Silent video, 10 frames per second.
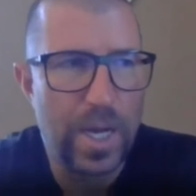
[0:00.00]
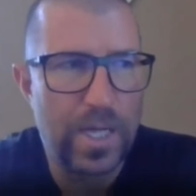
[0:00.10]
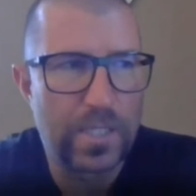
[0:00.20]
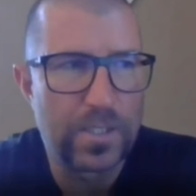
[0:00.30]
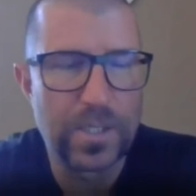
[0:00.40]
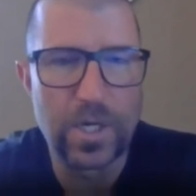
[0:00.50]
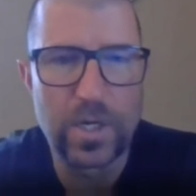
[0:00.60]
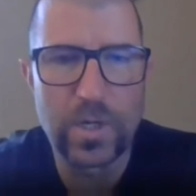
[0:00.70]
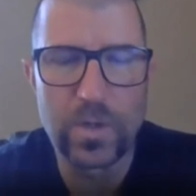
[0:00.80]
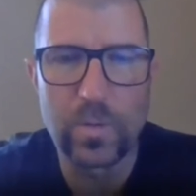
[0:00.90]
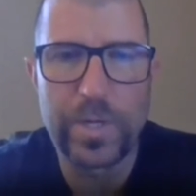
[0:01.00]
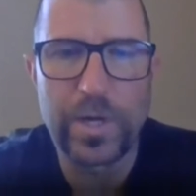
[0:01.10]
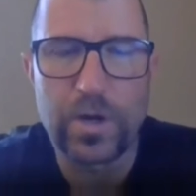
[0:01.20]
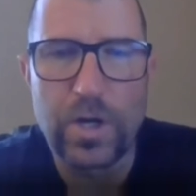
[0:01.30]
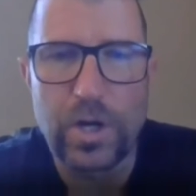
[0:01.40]
And so we
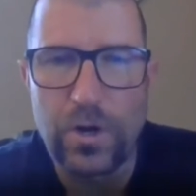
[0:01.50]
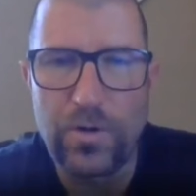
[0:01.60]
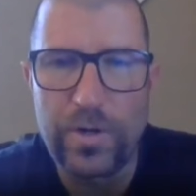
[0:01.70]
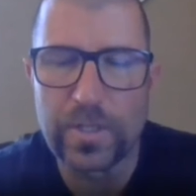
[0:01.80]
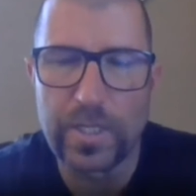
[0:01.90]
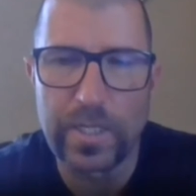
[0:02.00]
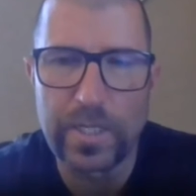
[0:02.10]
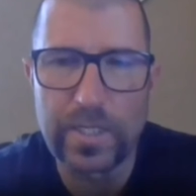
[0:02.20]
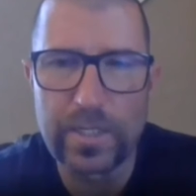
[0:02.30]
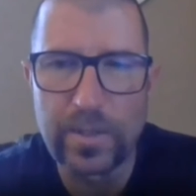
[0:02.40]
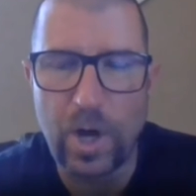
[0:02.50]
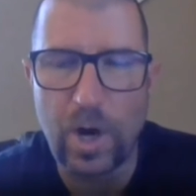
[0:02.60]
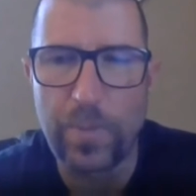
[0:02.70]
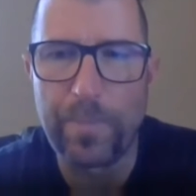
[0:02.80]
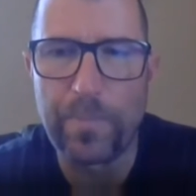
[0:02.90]
are currently,
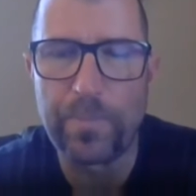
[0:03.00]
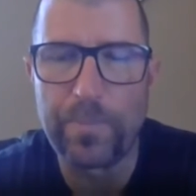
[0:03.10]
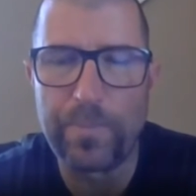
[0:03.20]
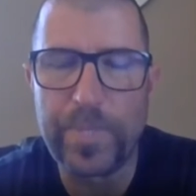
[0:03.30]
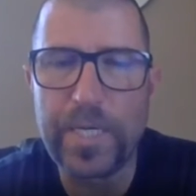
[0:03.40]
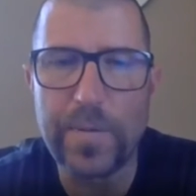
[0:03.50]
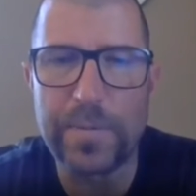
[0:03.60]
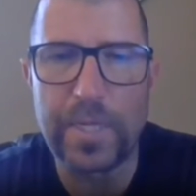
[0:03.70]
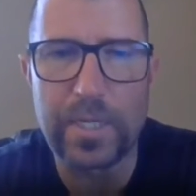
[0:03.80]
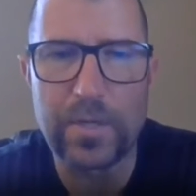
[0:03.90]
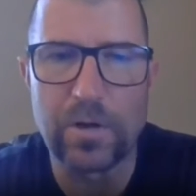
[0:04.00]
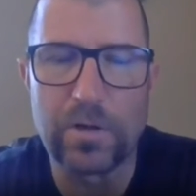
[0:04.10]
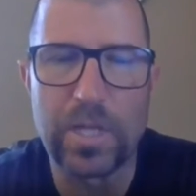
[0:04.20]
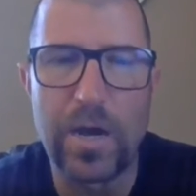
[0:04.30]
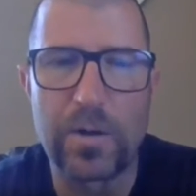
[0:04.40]
our BME or
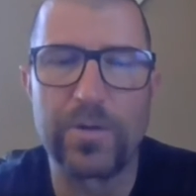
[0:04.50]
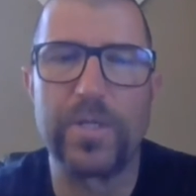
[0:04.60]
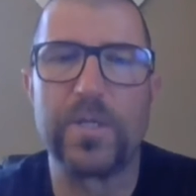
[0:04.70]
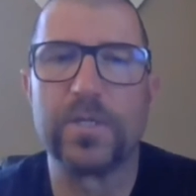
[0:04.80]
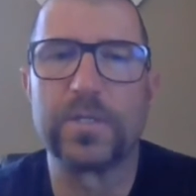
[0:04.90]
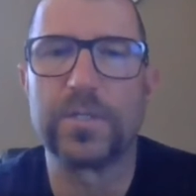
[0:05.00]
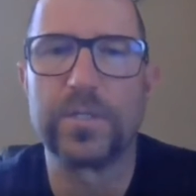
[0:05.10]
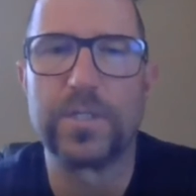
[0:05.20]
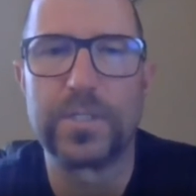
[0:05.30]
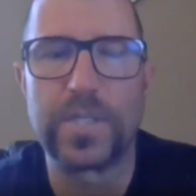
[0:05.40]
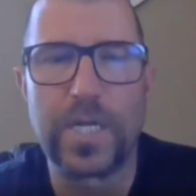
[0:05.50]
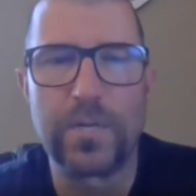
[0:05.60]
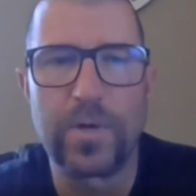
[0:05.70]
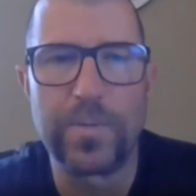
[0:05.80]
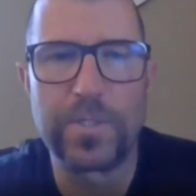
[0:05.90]
a lauter yield is
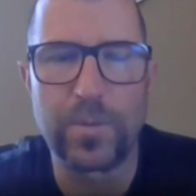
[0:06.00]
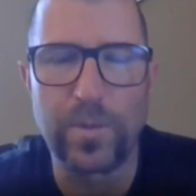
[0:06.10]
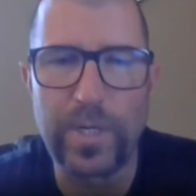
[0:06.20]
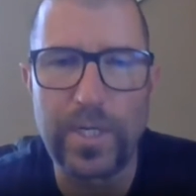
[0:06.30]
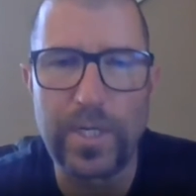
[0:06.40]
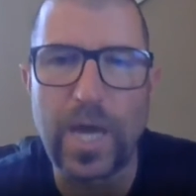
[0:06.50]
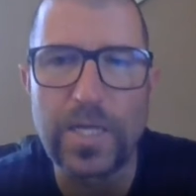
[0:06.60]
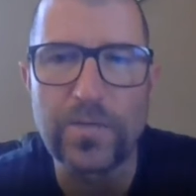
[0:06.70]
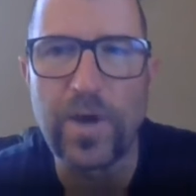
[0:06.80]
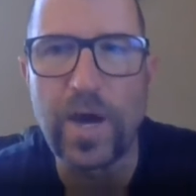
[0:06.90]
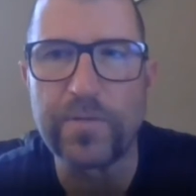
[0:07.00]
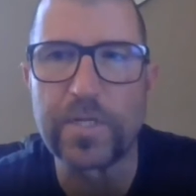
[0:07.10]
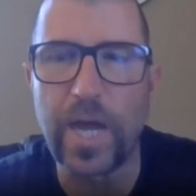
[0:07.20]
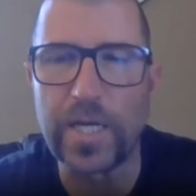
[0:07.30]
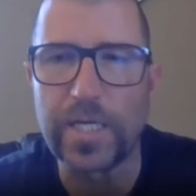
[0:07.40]
anywhere between
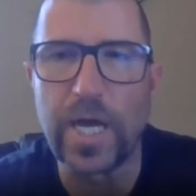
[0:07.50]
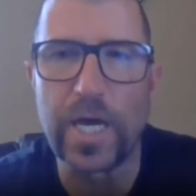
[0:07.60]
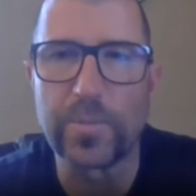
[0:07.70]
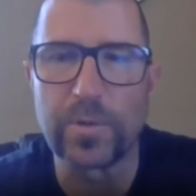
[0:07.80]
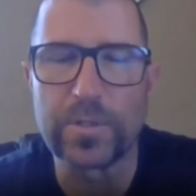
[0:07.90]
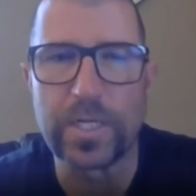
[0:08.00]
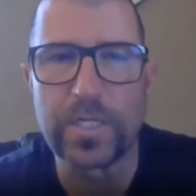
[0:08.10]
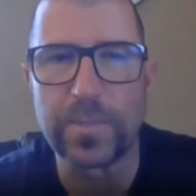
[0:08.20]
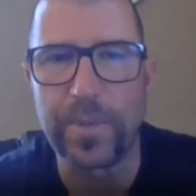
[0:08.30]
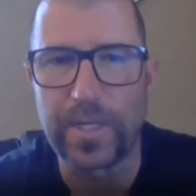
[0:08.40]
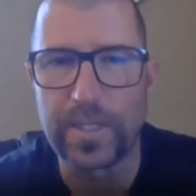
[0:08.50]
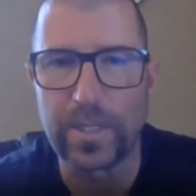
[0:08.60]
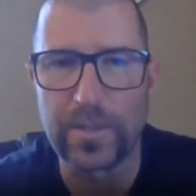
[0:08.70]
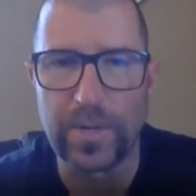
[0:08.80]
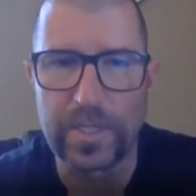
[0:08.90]
95 and 99%, depending
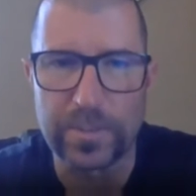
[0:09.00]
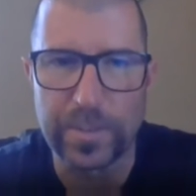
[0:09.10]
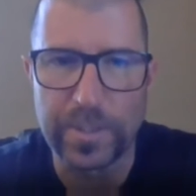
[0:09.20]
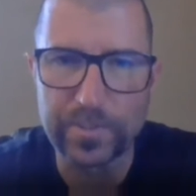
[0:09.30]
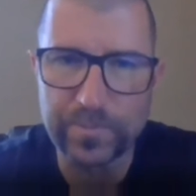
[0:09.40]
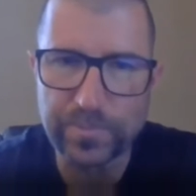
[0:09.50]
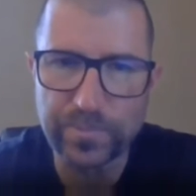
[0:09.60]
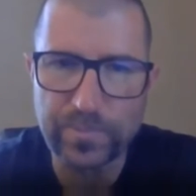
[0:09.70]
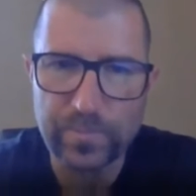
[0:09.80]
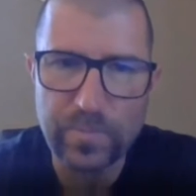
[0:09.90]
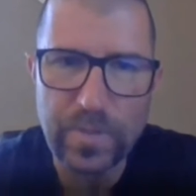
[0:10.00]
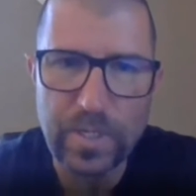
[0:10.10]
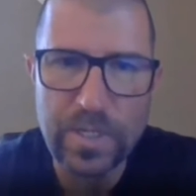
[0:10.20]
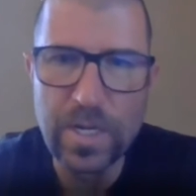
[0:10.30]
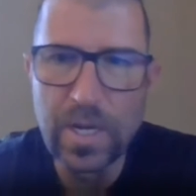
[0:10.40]
on the recipe.
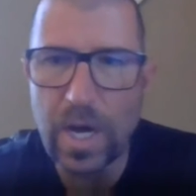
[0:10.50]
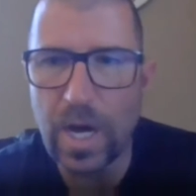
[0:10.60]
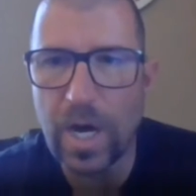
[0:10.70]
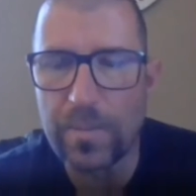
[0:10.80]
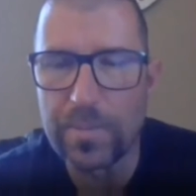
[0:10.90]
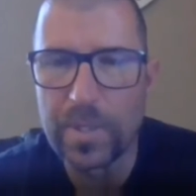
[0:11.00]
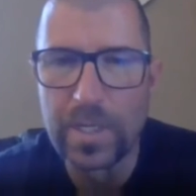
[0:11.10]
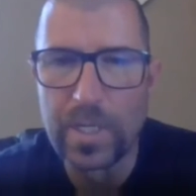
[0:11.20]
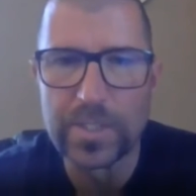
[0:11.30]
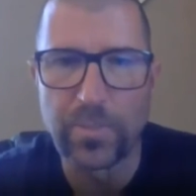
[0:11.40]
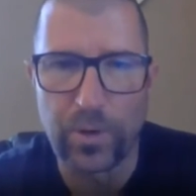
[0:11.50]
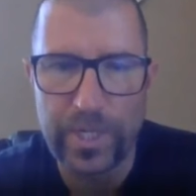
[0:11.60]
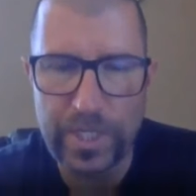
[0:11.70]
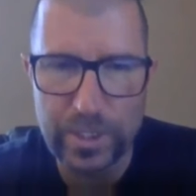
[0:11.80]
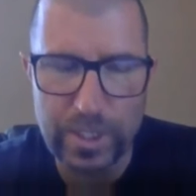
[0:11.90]
It's
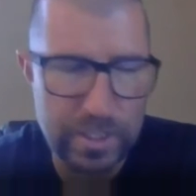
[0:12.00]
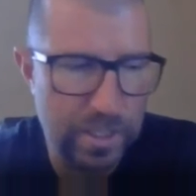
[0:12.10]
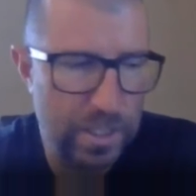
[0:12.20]
pretty good.